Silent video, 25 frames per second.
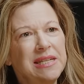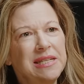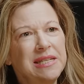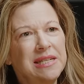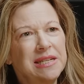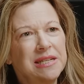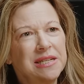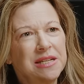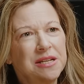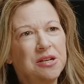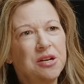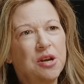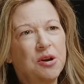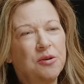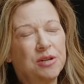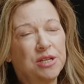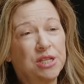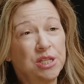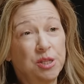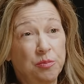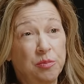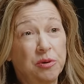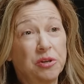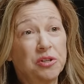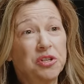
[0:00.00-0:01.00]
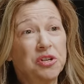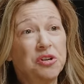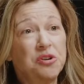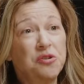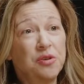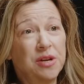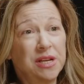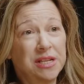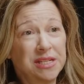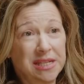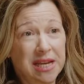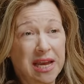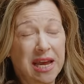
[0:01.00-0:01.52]
easy to notice the person who
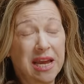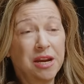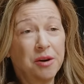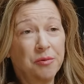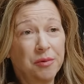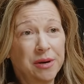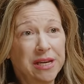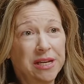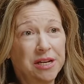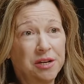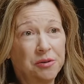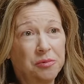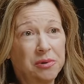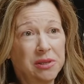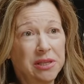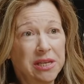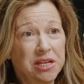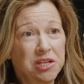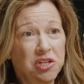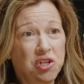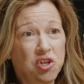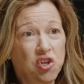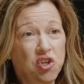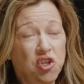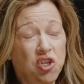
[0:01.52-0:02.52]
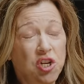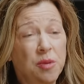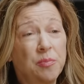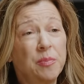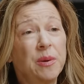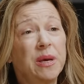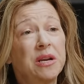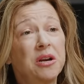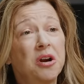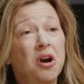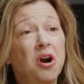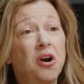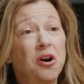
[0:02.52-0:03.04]
gets angry in a relationship
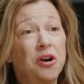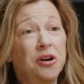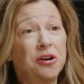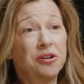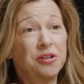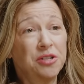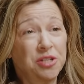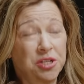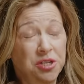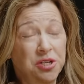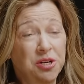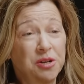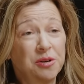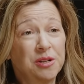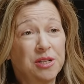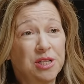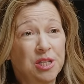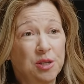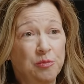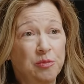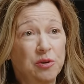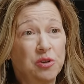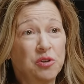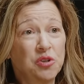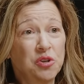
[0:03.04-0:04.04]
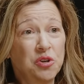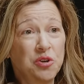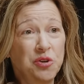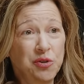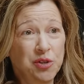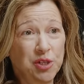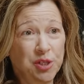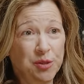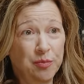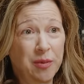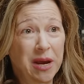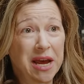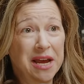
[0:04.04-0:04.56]
and harder to notice the person who
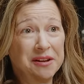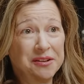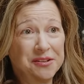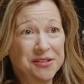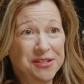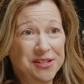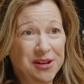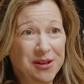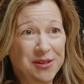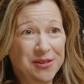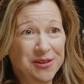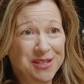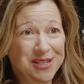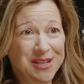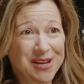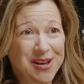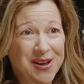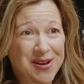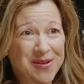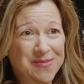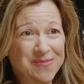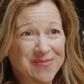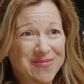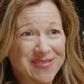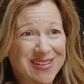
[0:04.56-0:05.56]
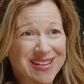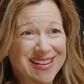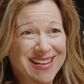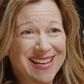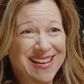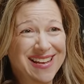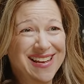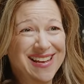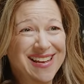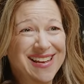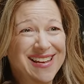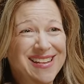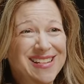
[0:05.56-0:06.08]
smiles all the time.
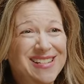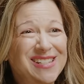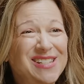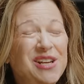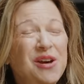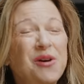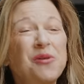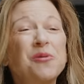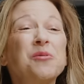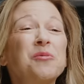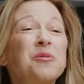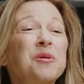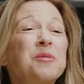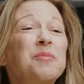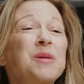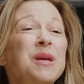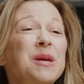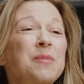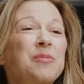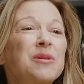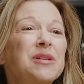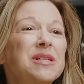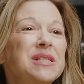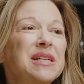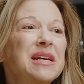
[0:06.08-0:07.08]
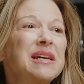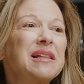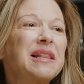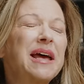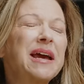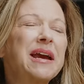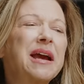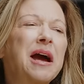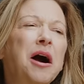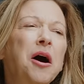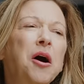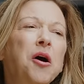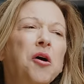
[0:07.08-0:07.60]
So when people say
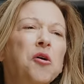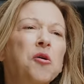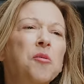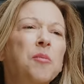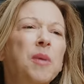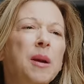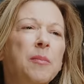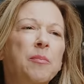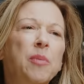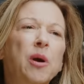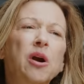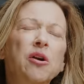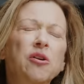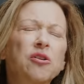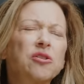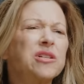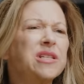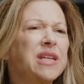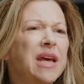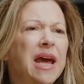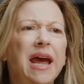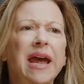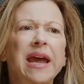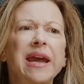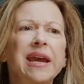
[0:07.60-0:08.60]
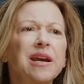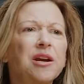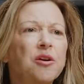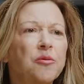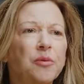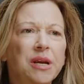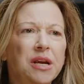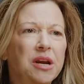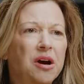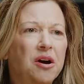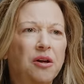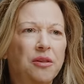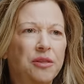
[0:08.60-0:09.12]
like, oh, my partner's
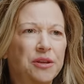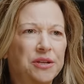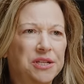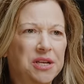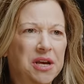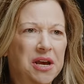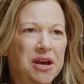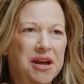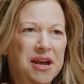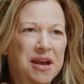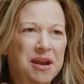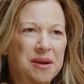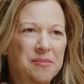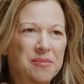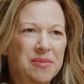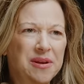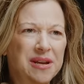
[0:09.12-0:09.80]
angry all the time.